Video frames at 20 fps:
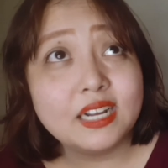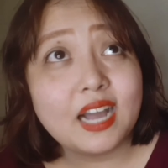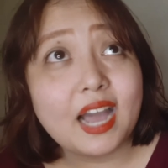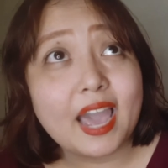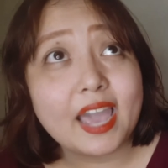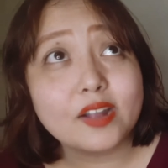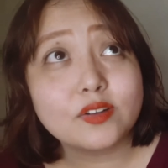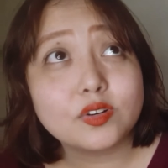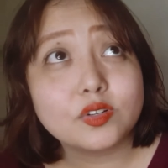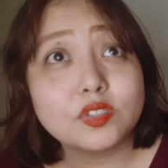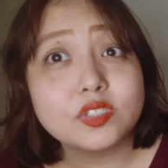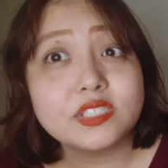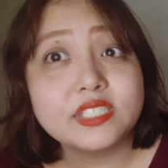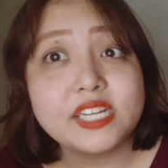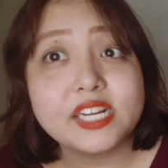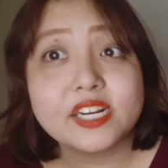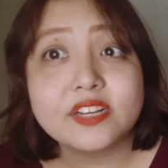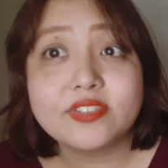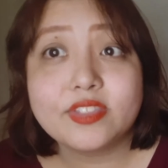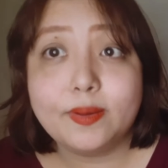wrote
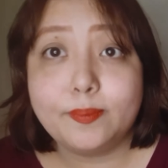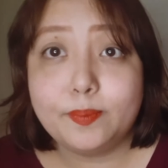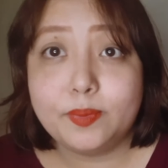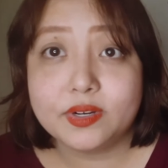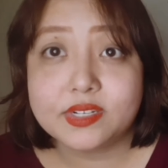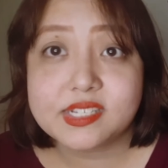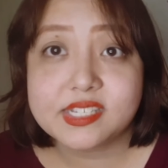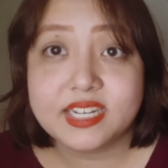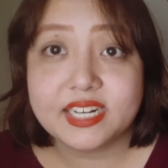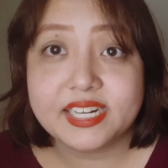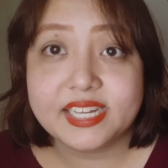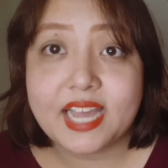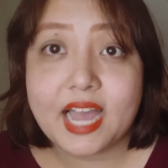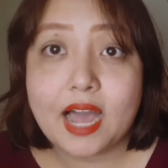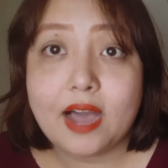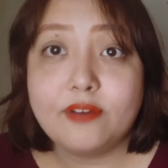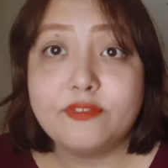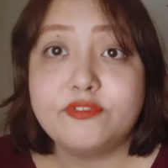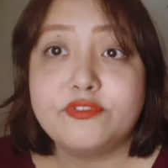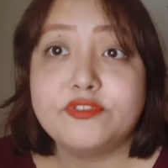here the books that I
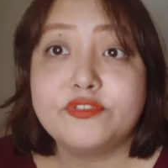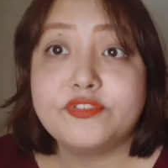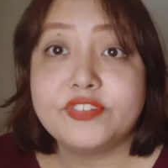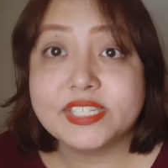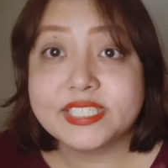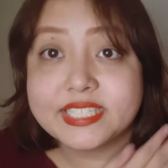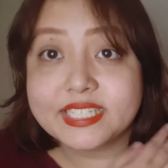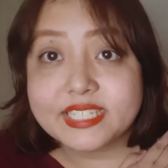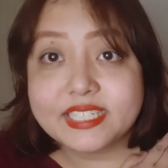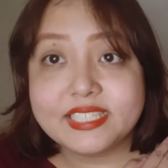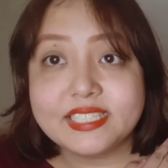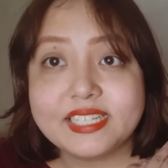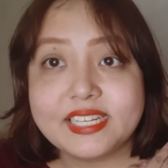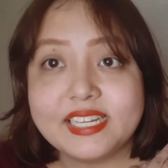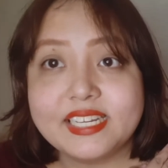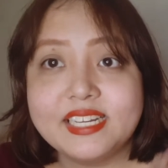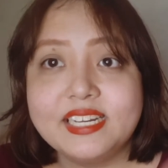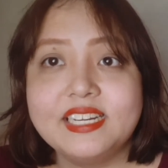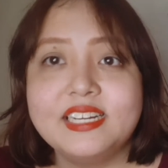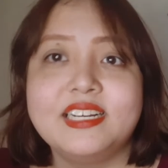have physically.